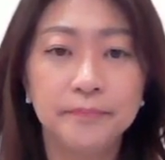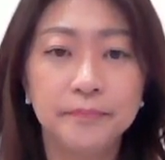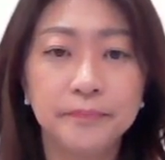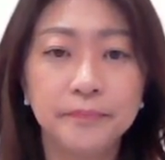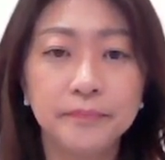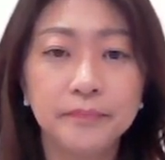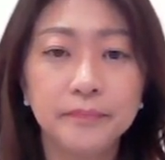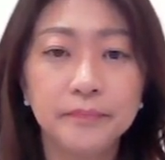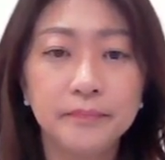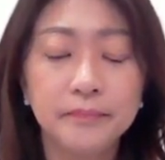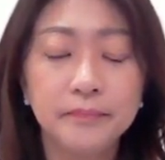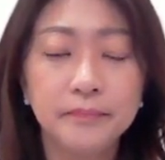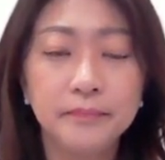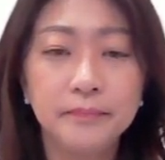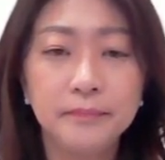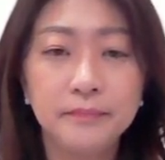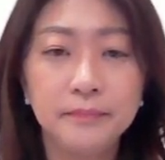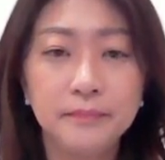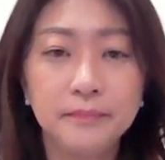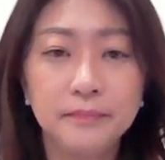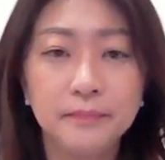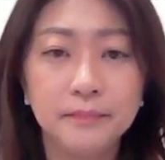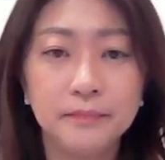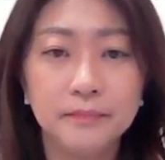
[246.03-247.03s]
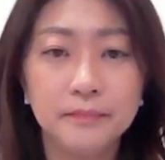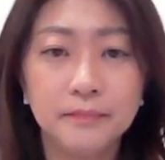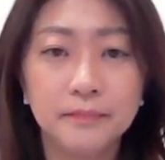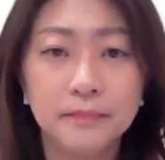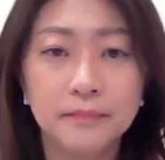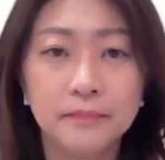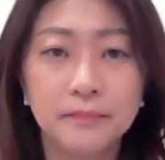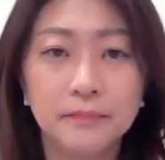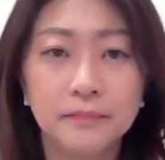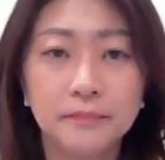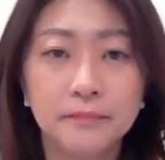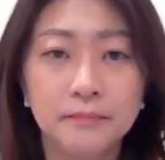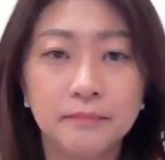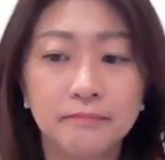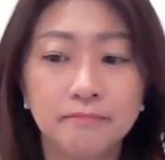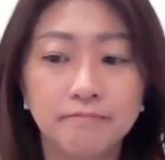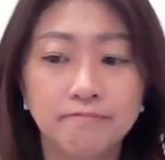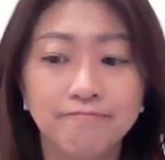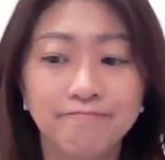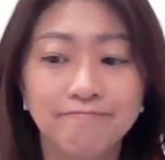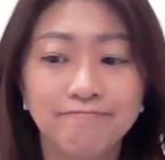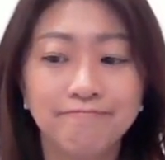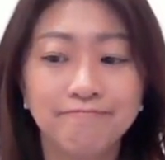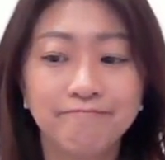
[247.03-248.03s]

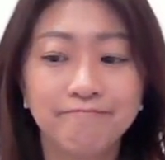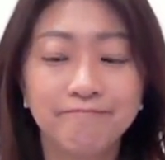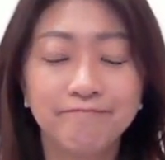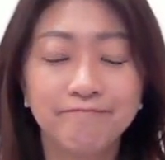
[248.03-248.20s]
(silence)